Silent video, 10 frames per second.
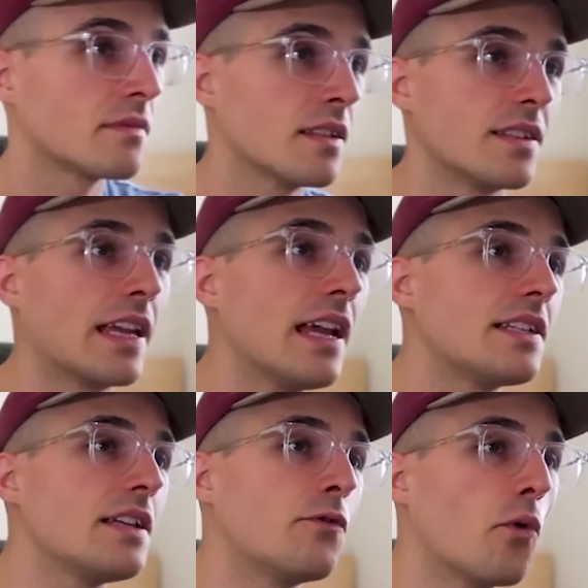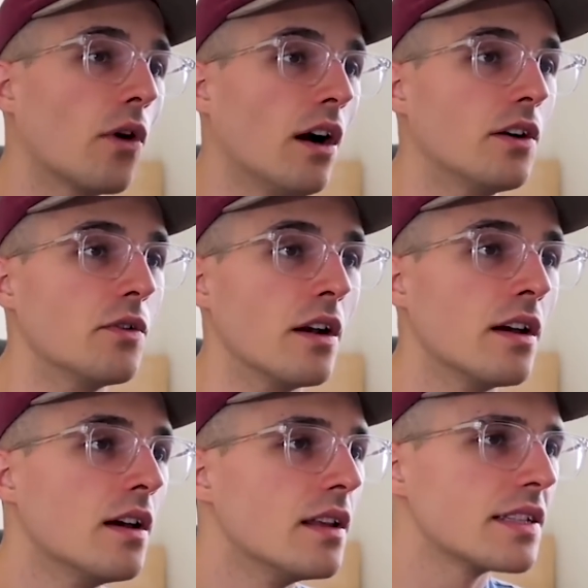It's a KZ400.
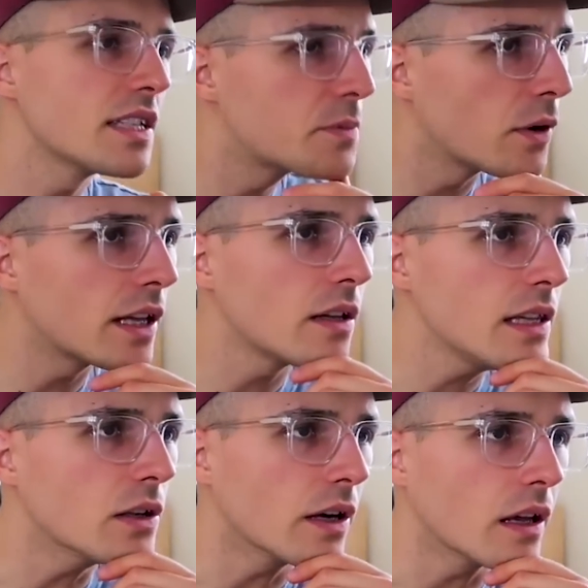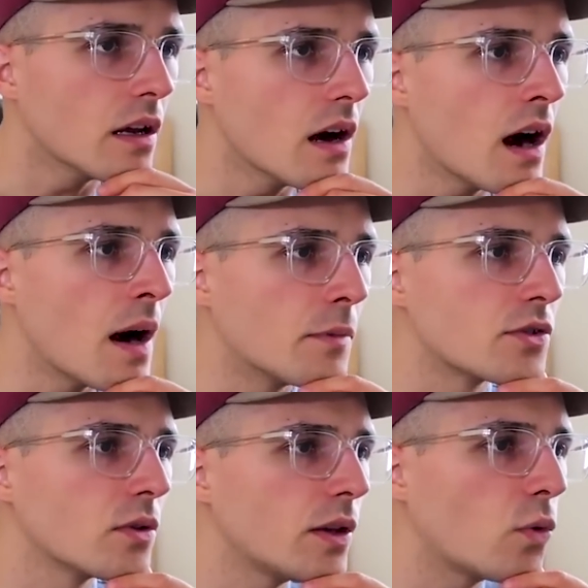This thing's pretty clean looking.
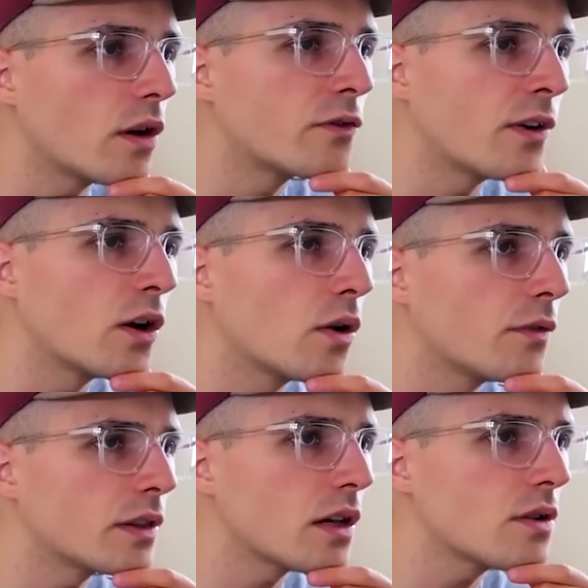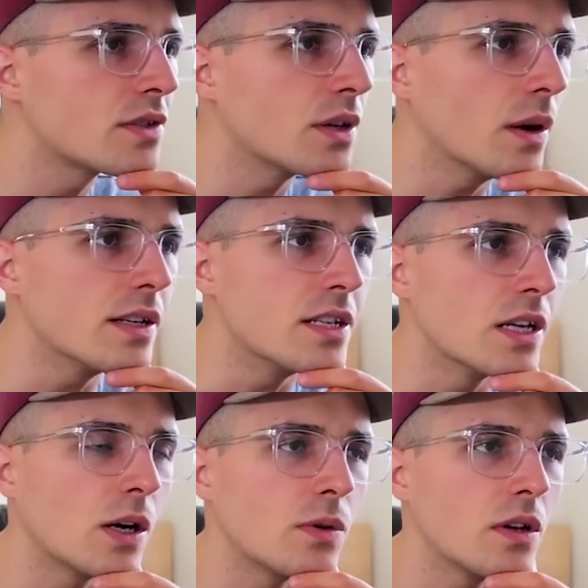There's only one photo of it though, so I
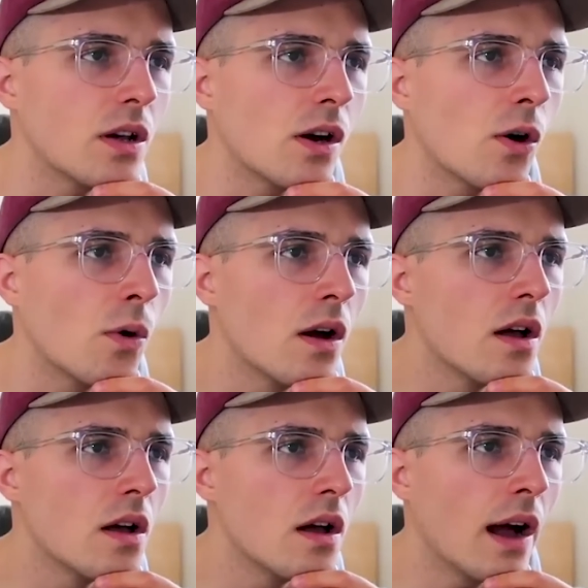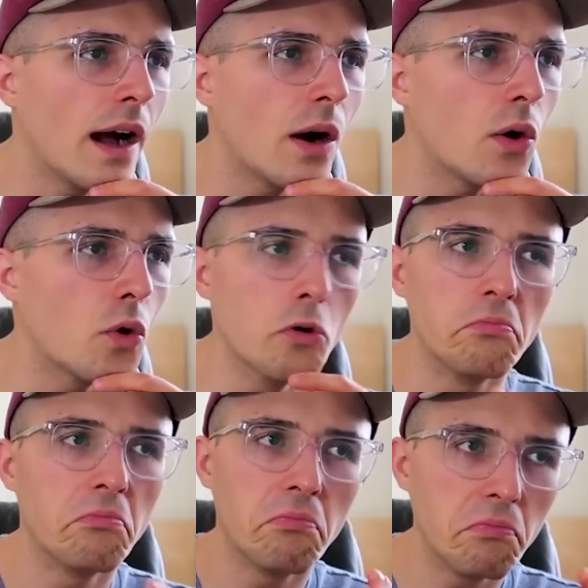don't know
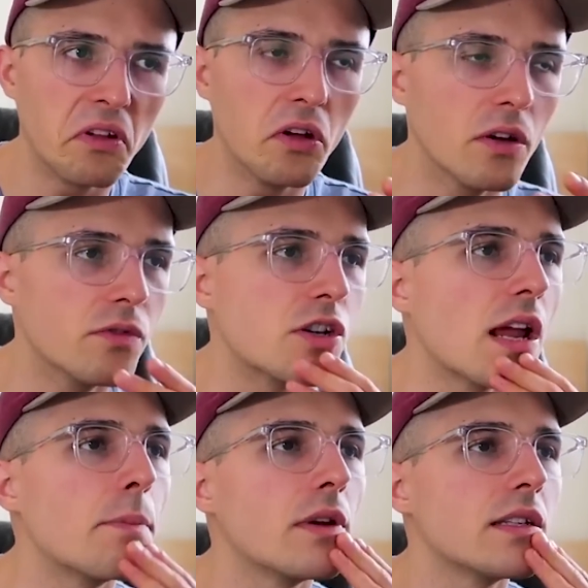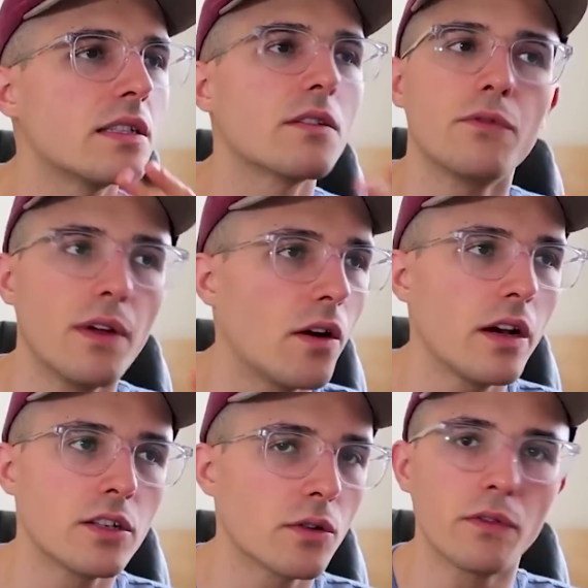how good of shape it is. This is a
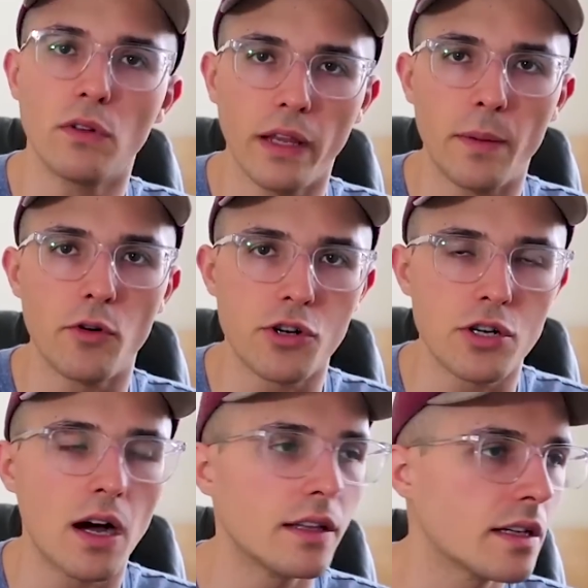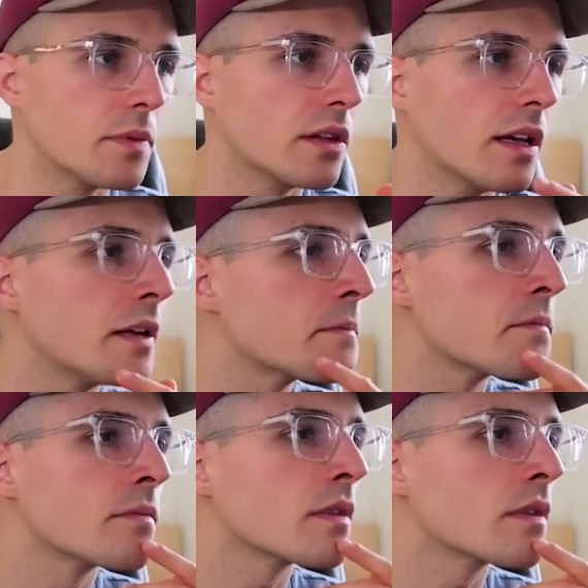very sort of glamour shot type of thing.